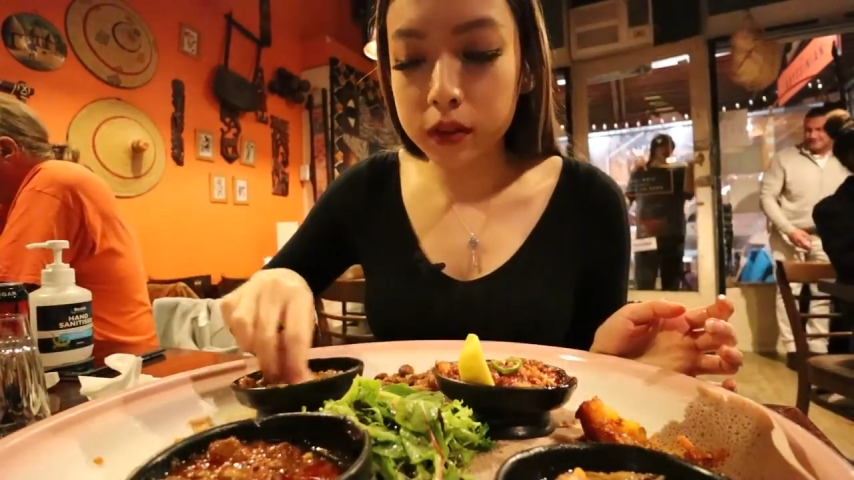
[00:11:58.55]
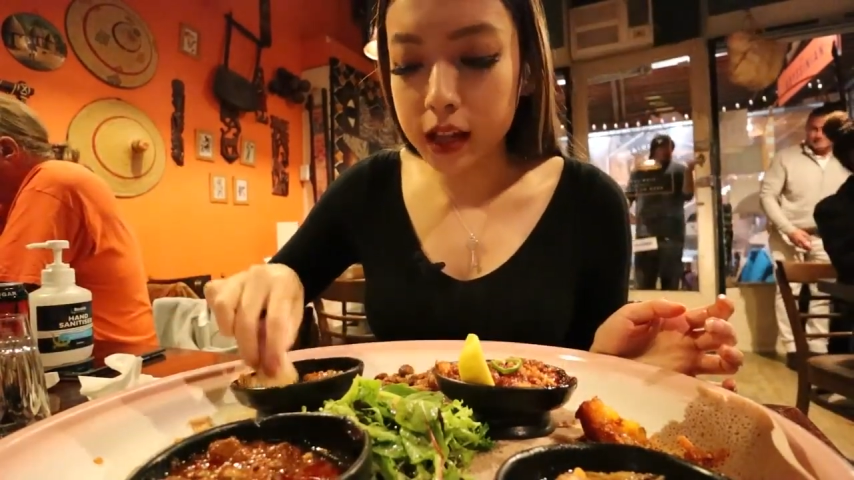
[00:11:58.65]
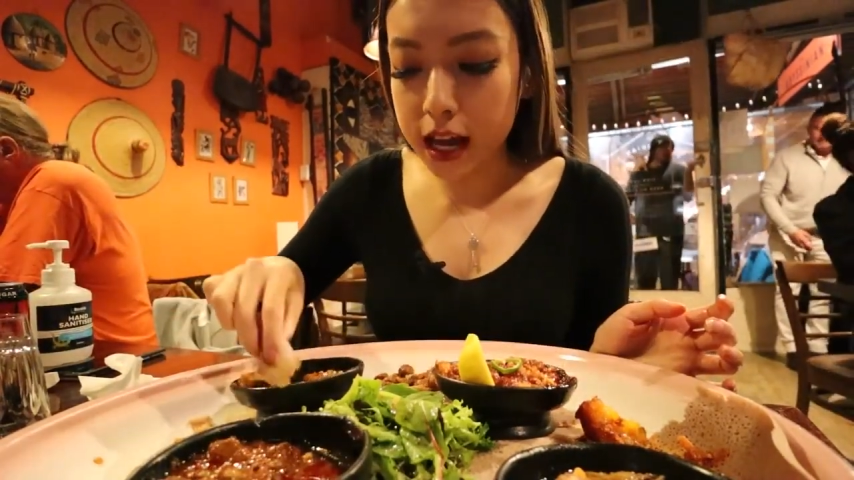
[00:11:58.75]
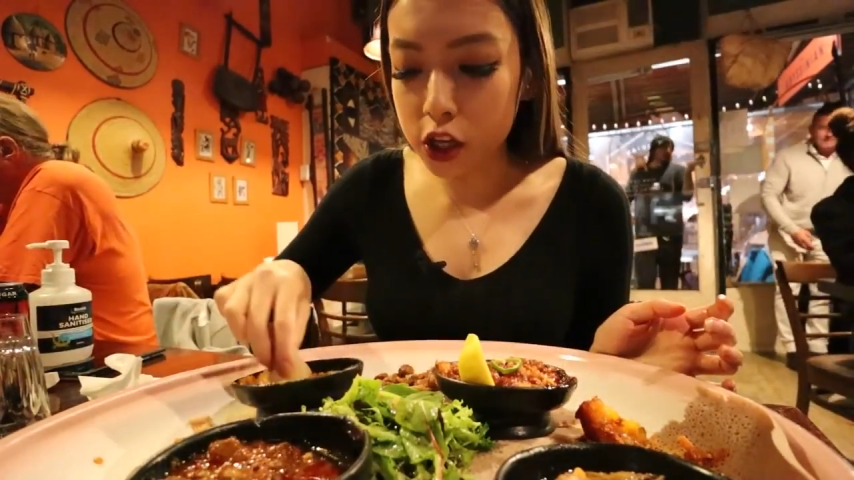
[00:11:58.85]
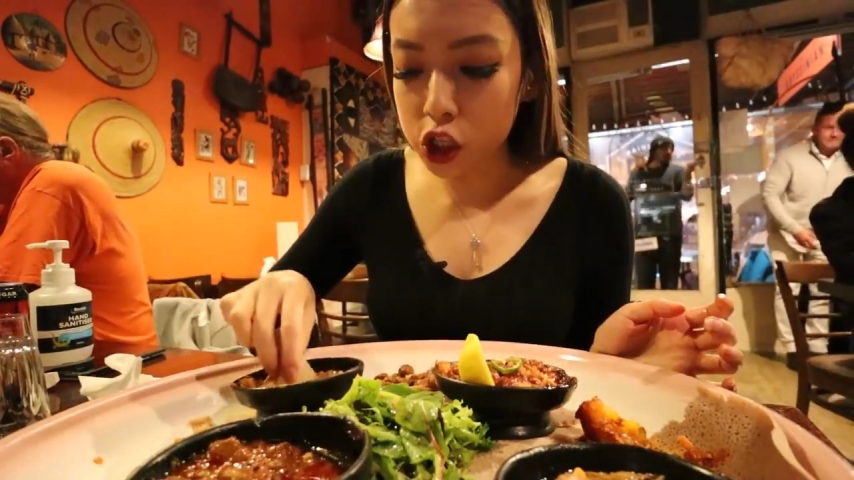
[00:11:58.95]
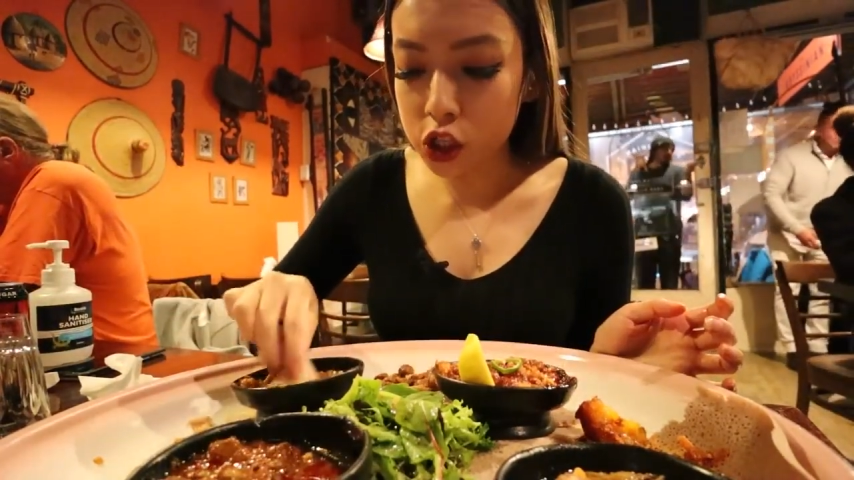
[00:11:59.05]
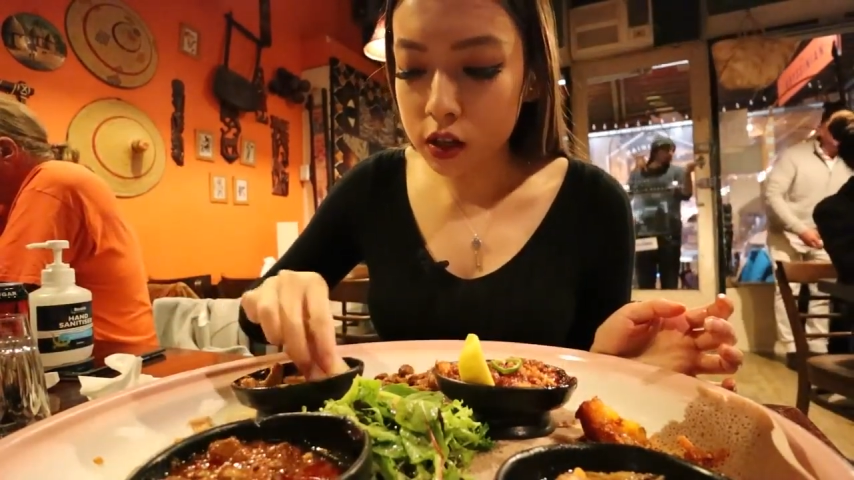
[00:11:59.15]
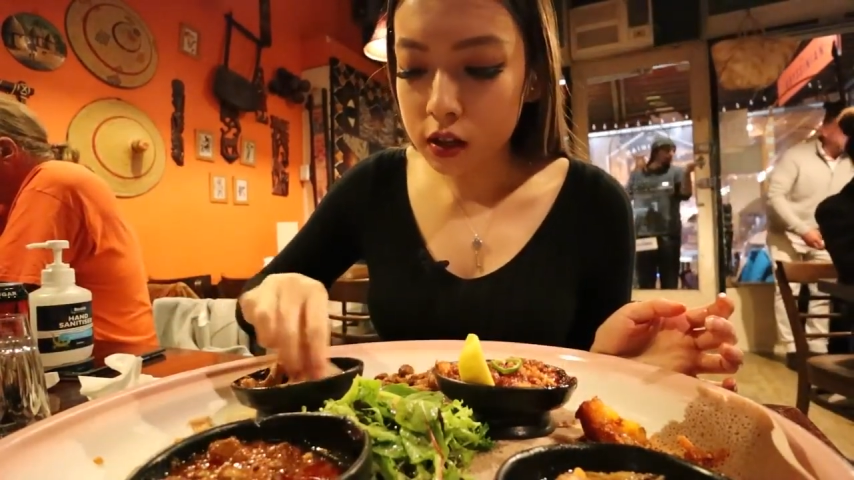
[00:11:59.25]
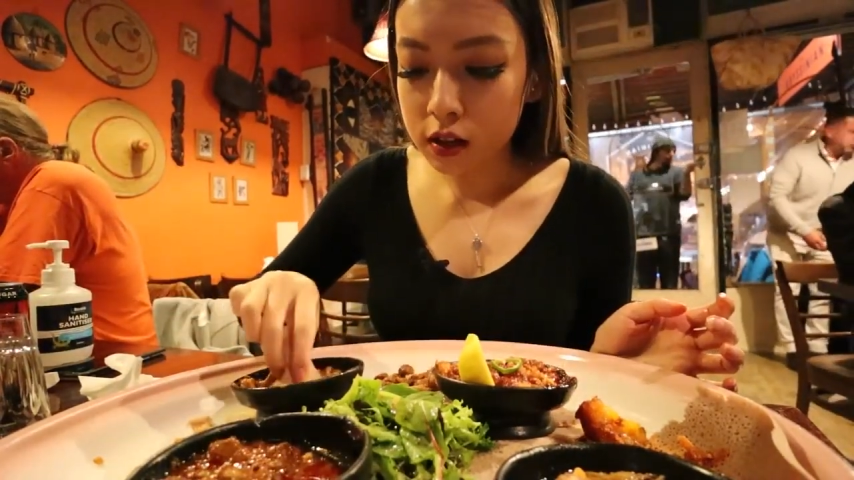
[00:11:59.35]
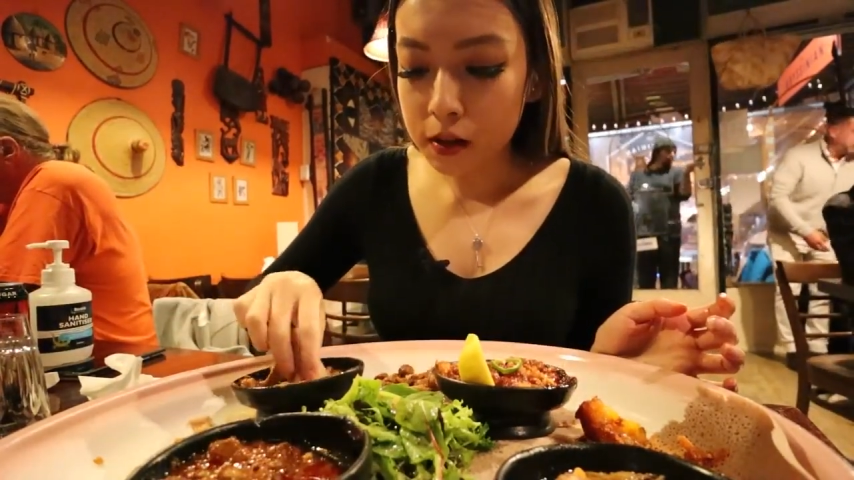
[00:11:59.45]
slash
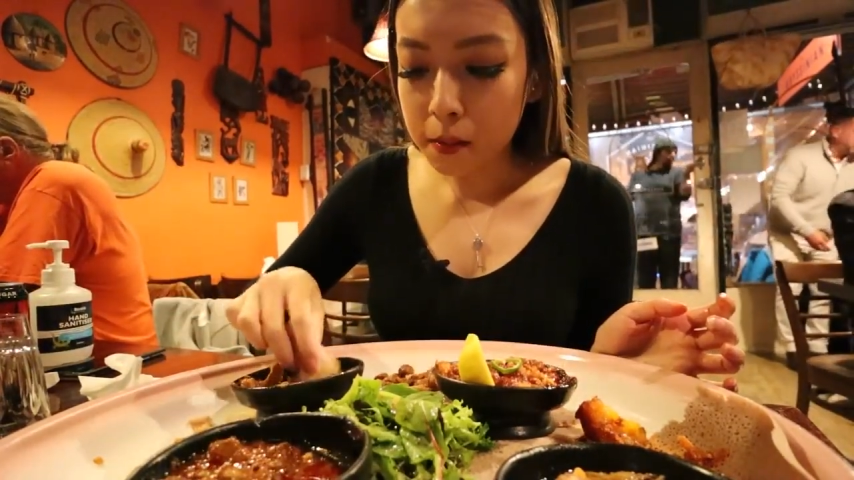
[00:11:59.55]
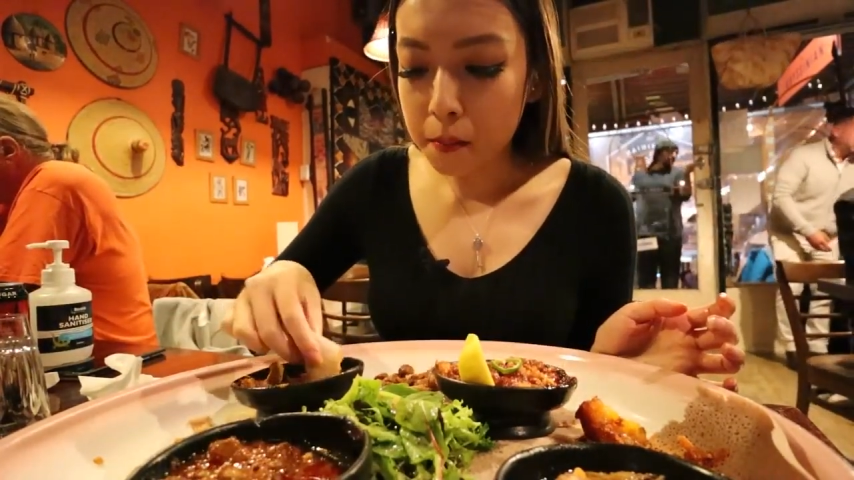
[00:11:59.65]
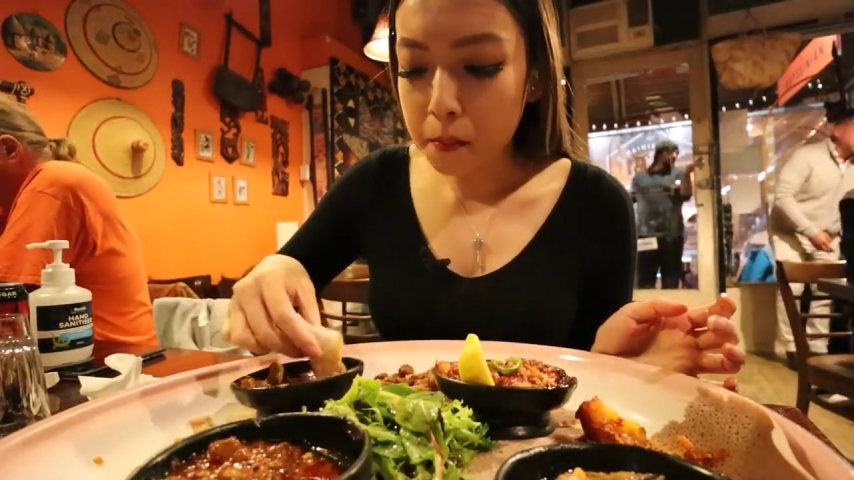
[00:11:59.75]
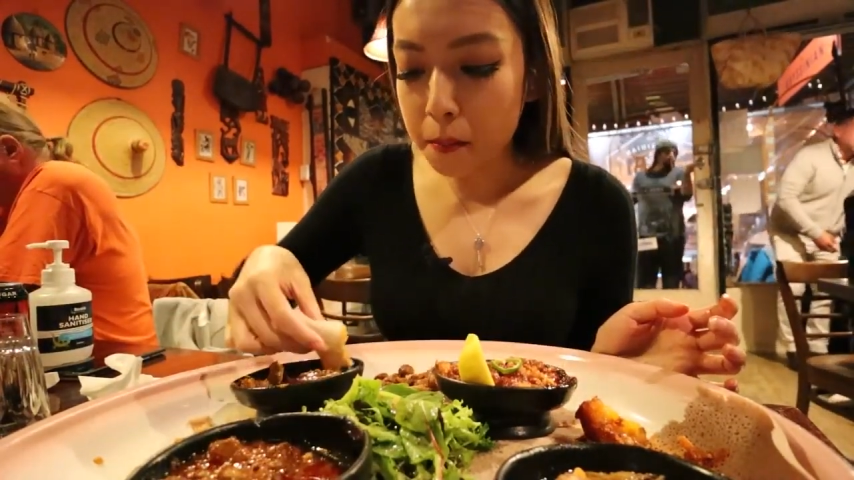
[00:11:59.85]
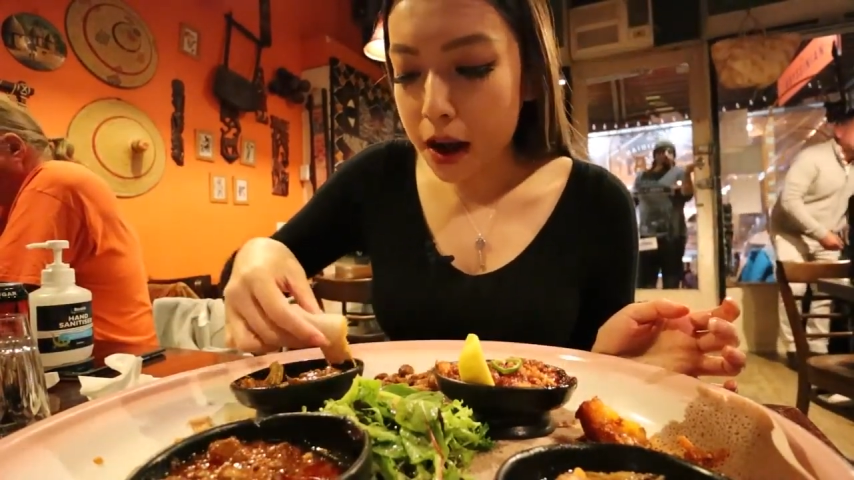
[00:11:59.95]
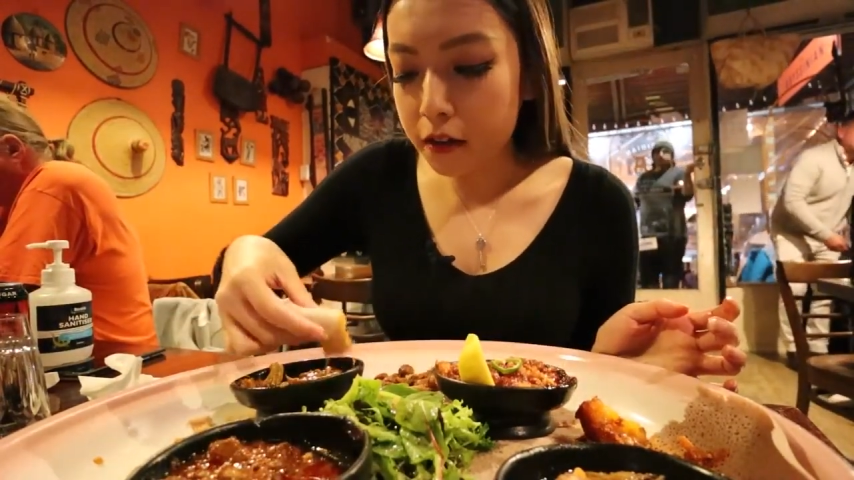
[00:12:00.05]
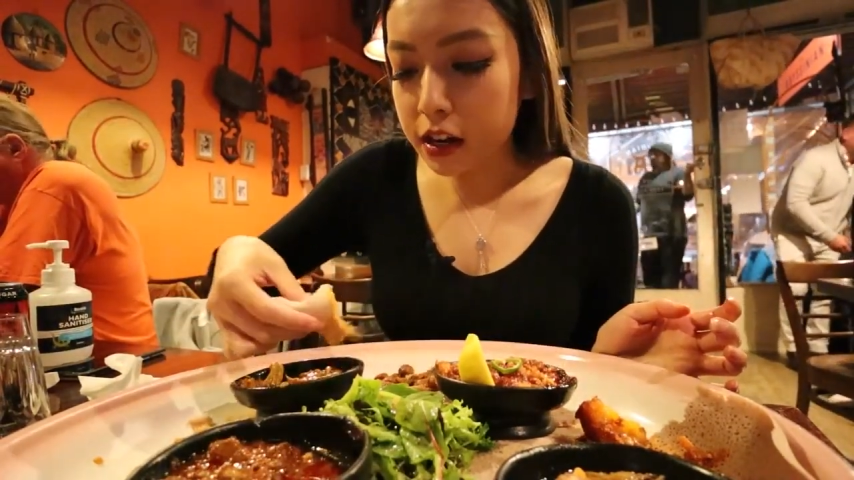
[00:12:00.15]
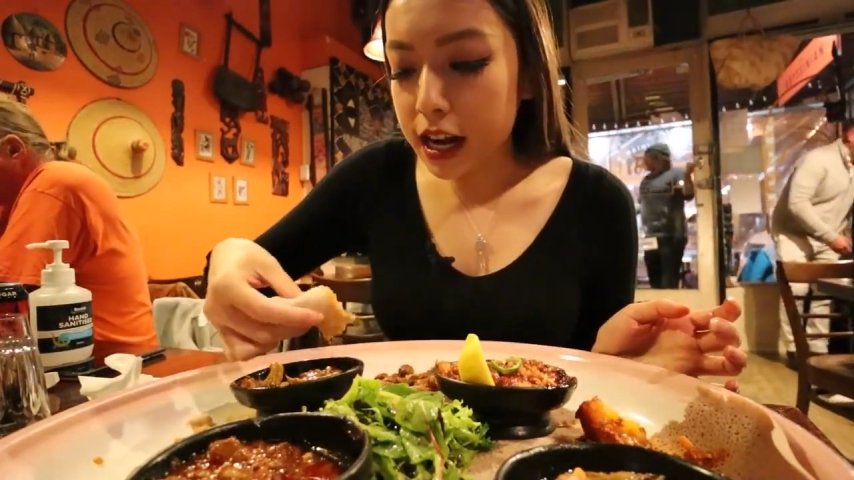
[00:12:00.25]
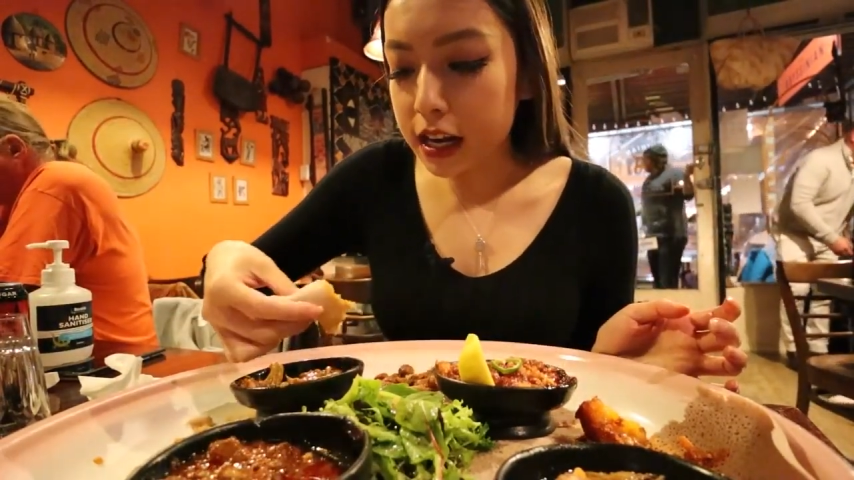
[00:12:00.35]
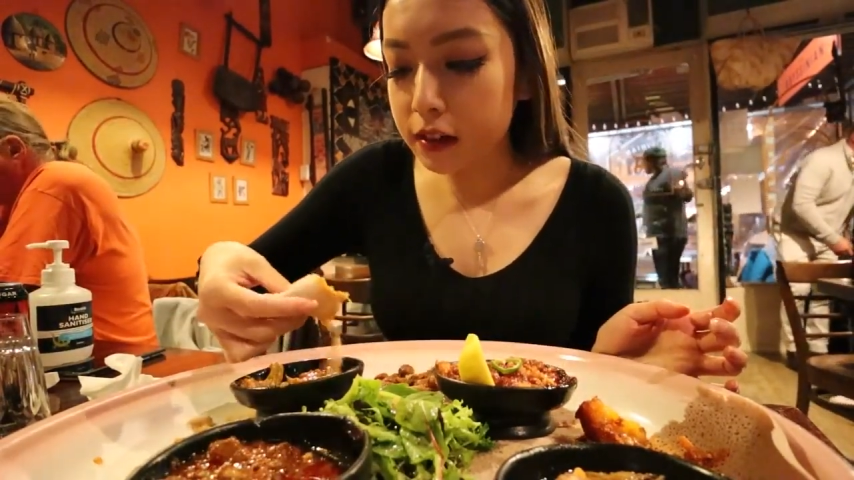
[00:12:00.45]

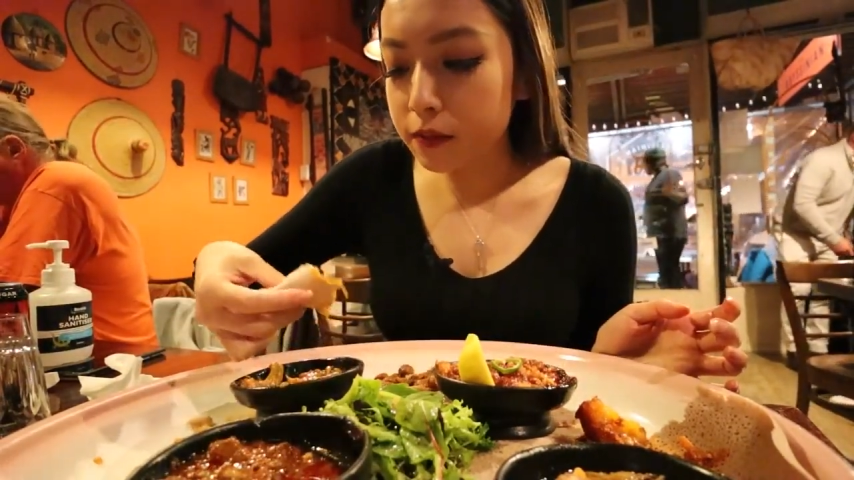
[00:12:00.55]
marinade.